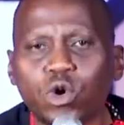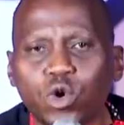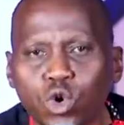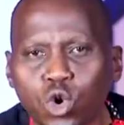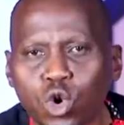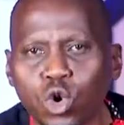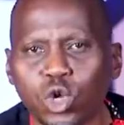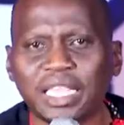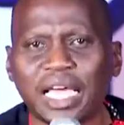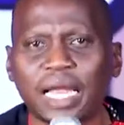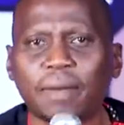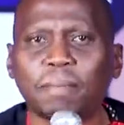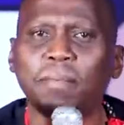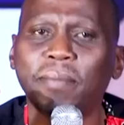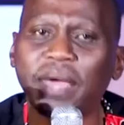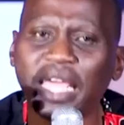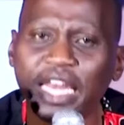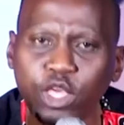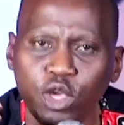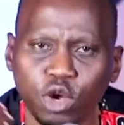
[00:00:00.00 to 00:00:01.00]
a role that
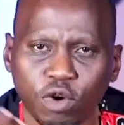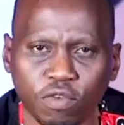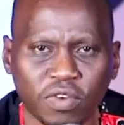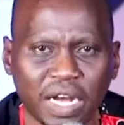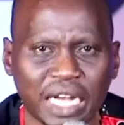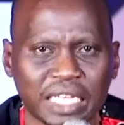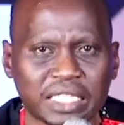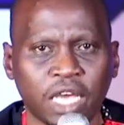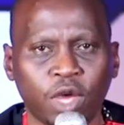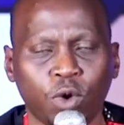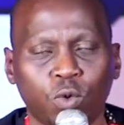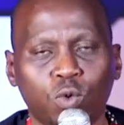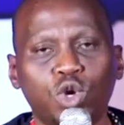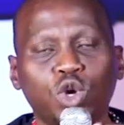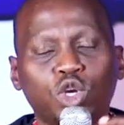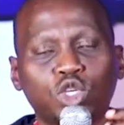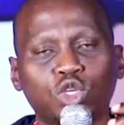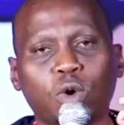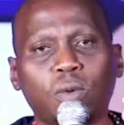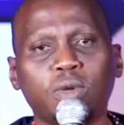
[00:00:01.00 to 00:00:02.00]
many of us
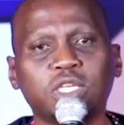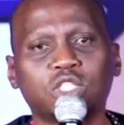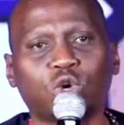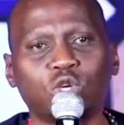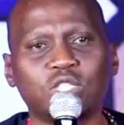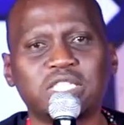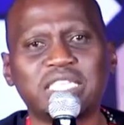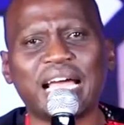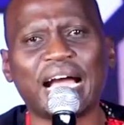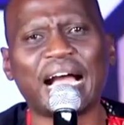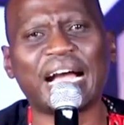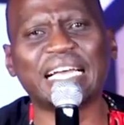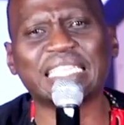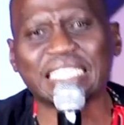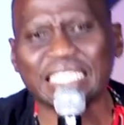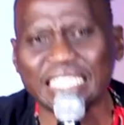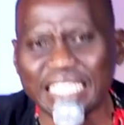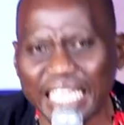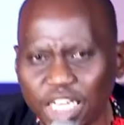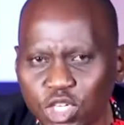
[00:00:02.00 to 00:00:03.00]
would not consider a
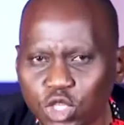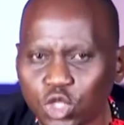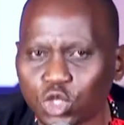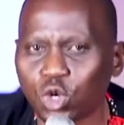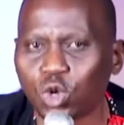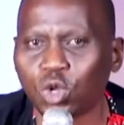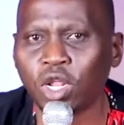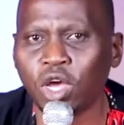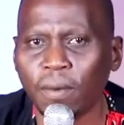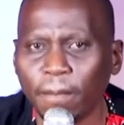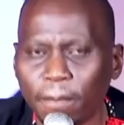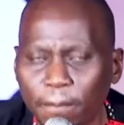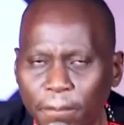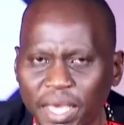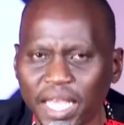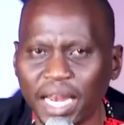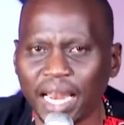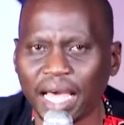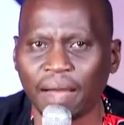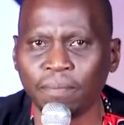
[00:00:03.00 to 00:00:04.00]
central
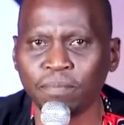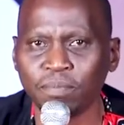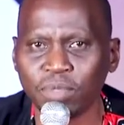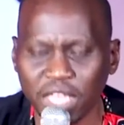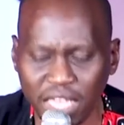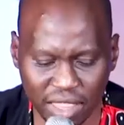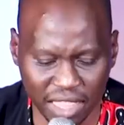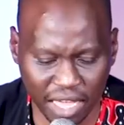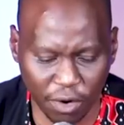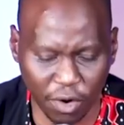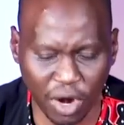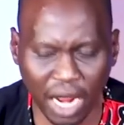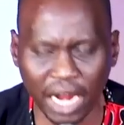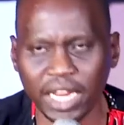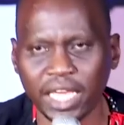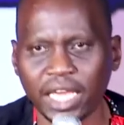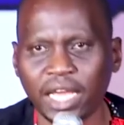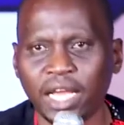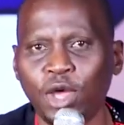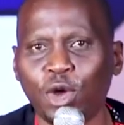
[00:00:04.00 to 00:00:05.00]
pillar in the
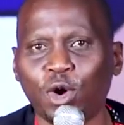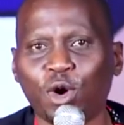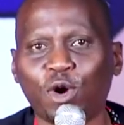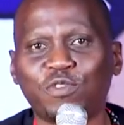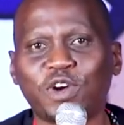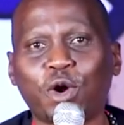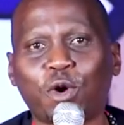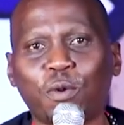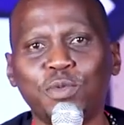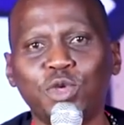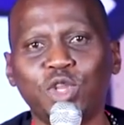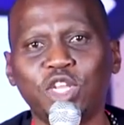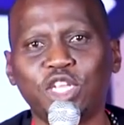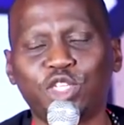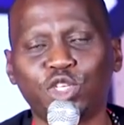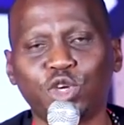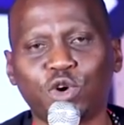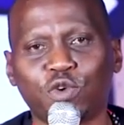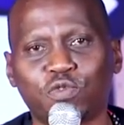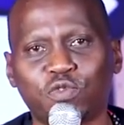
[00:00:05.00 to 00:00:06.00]
running of a
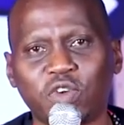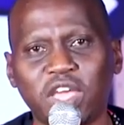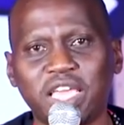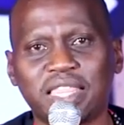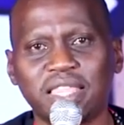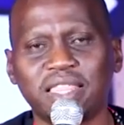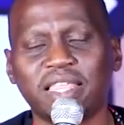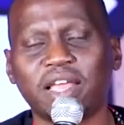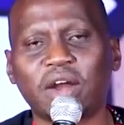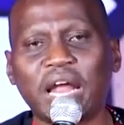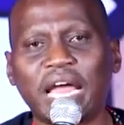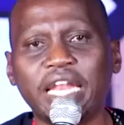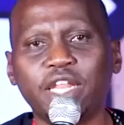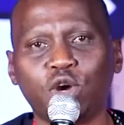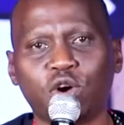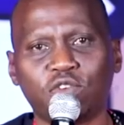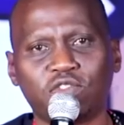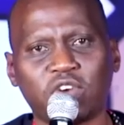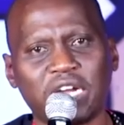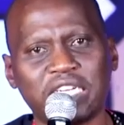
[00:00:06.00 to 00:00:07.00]
community of faith, in the
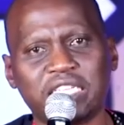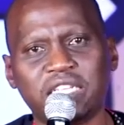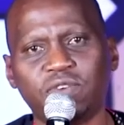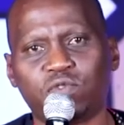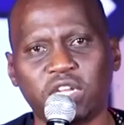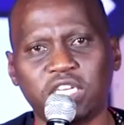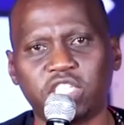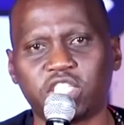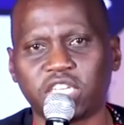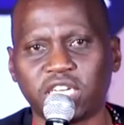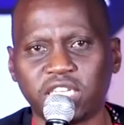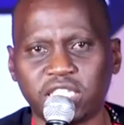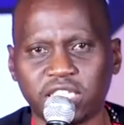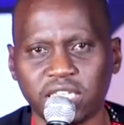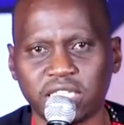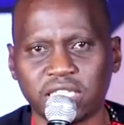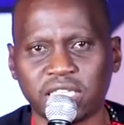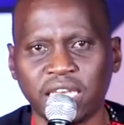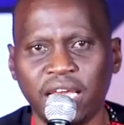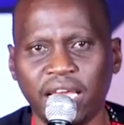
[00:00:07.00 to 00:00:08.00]
running of our different
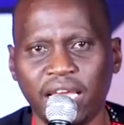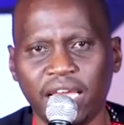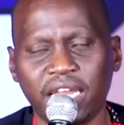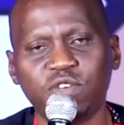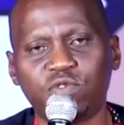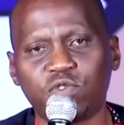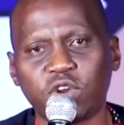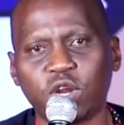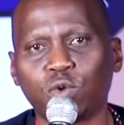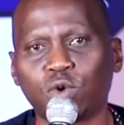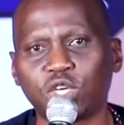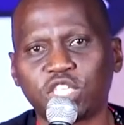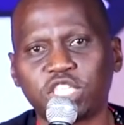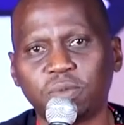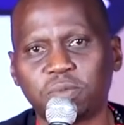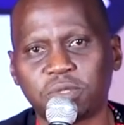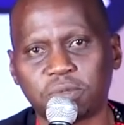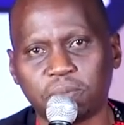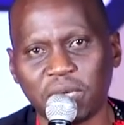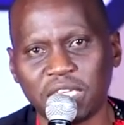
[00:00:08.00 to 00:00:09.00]
churches and different
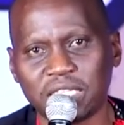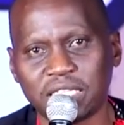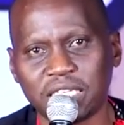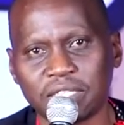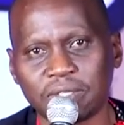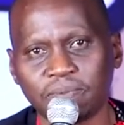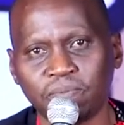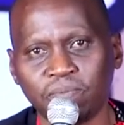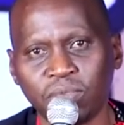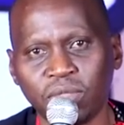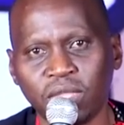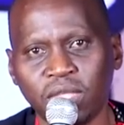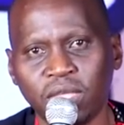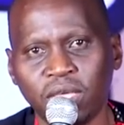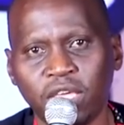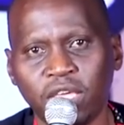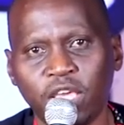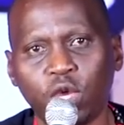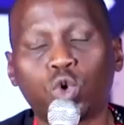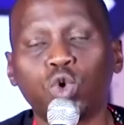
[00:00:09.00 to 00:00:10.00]
worship spaces.
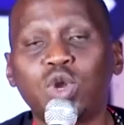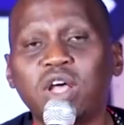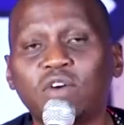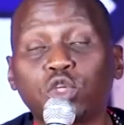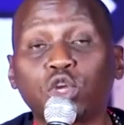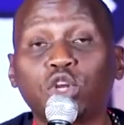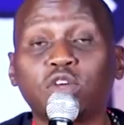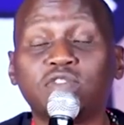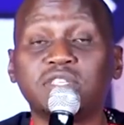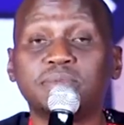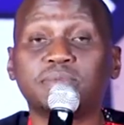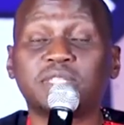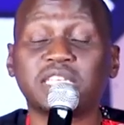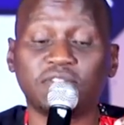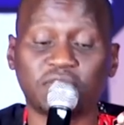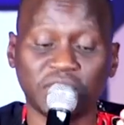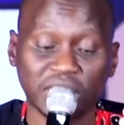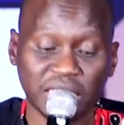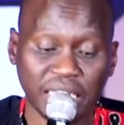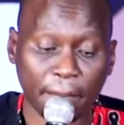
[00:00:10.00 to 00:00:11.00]
He could have thought of
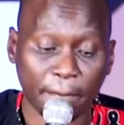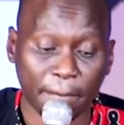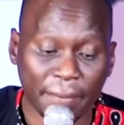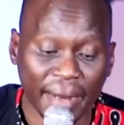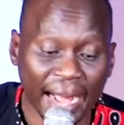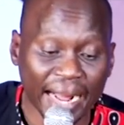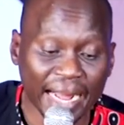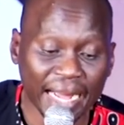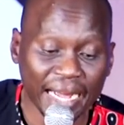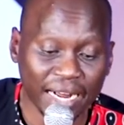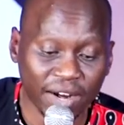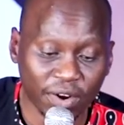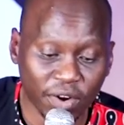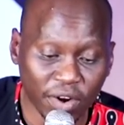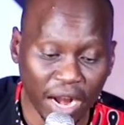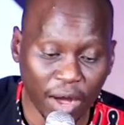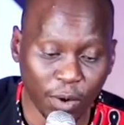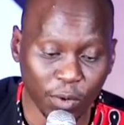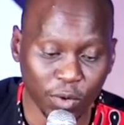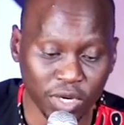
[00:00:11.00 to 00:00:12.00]
himself as a
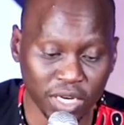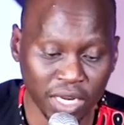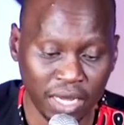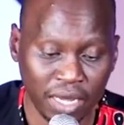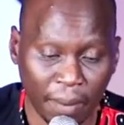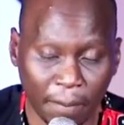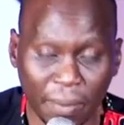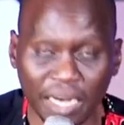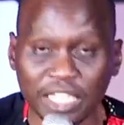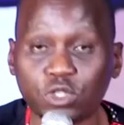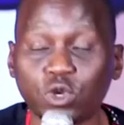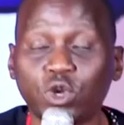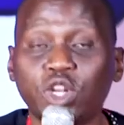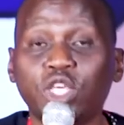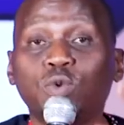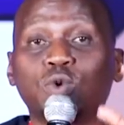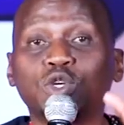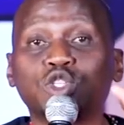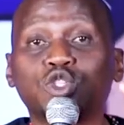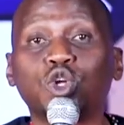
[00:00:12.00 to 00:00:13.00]
background person.
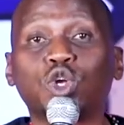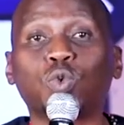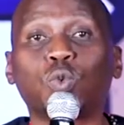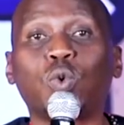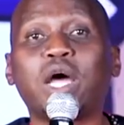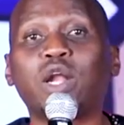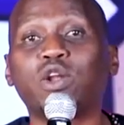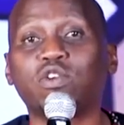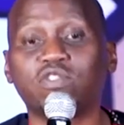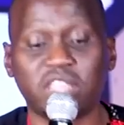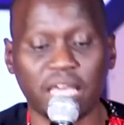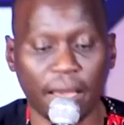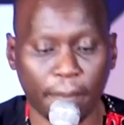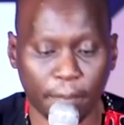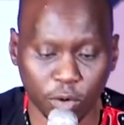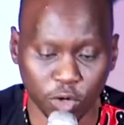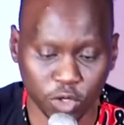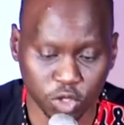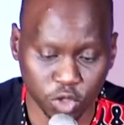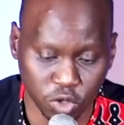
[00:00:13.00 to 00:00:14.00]
He was not one of the
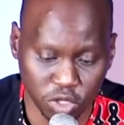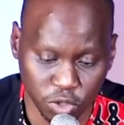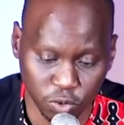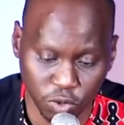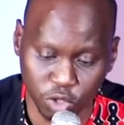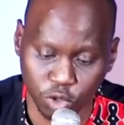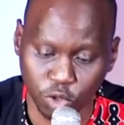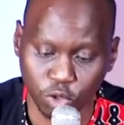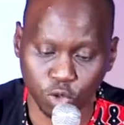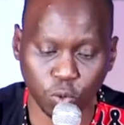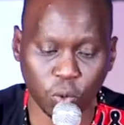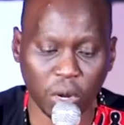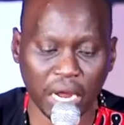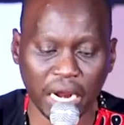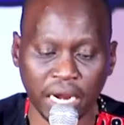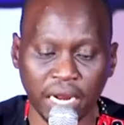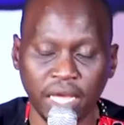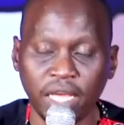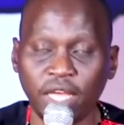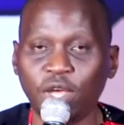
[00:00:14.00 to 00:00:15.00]
apostles. He was not
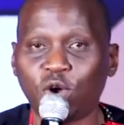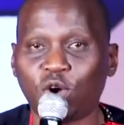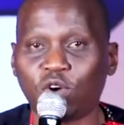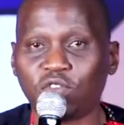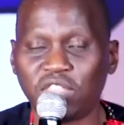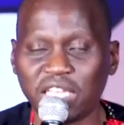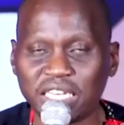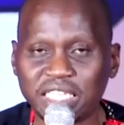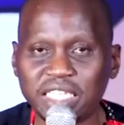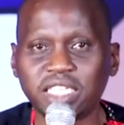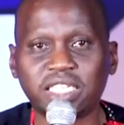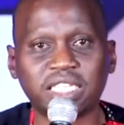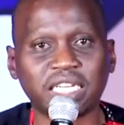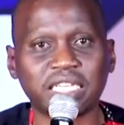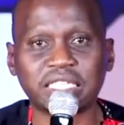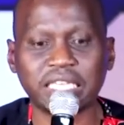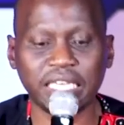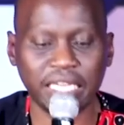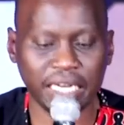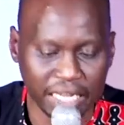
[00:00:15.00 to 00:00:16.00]
one of the
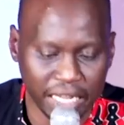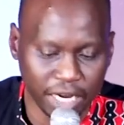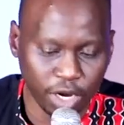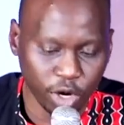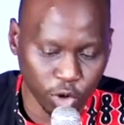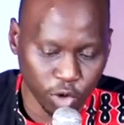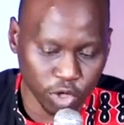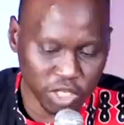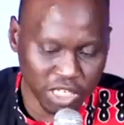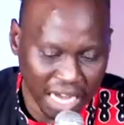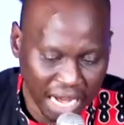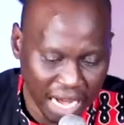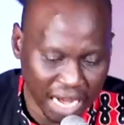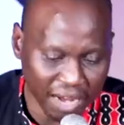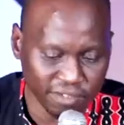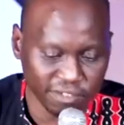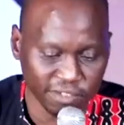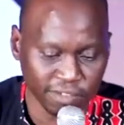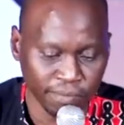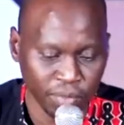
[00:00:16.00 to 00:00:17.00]
teachers, he did not
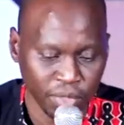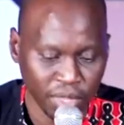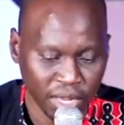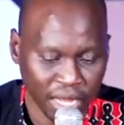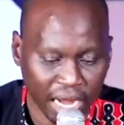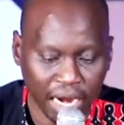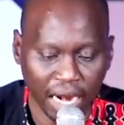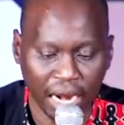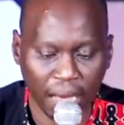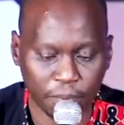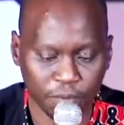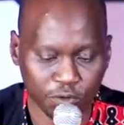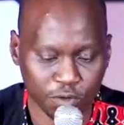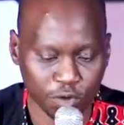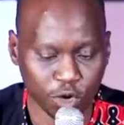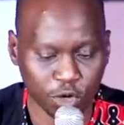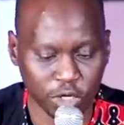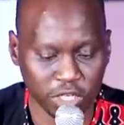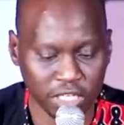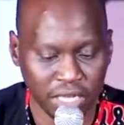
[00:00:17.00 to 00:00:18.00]
have an
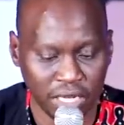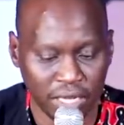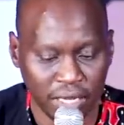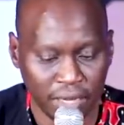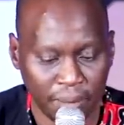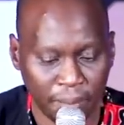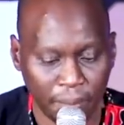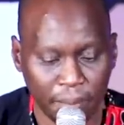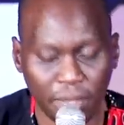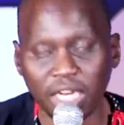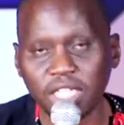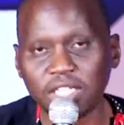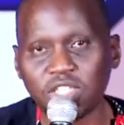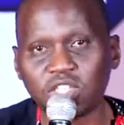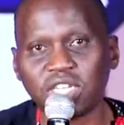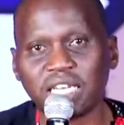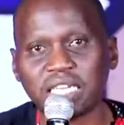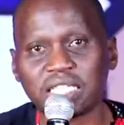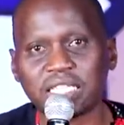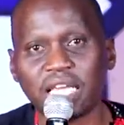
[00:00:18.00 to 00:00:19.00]
upfront
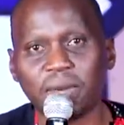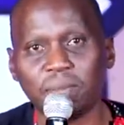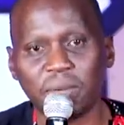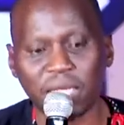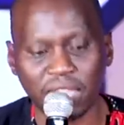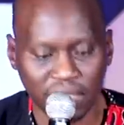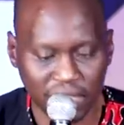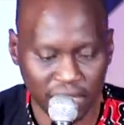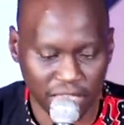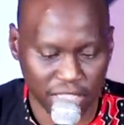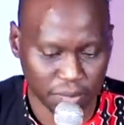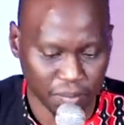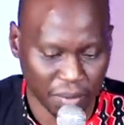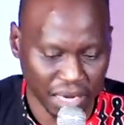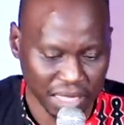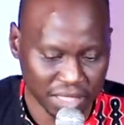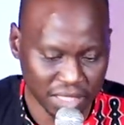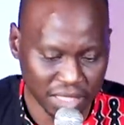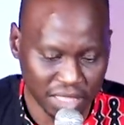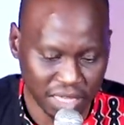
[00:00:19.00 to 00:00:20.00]
ministry assignment, this
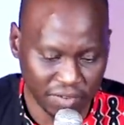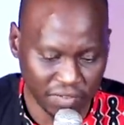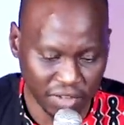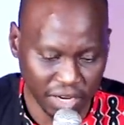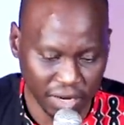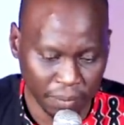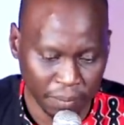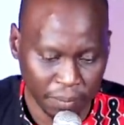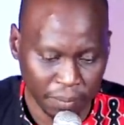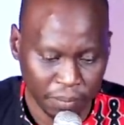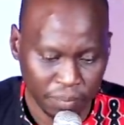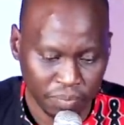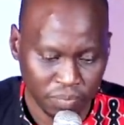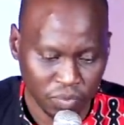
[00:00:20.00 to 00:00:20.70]
man, Stephen.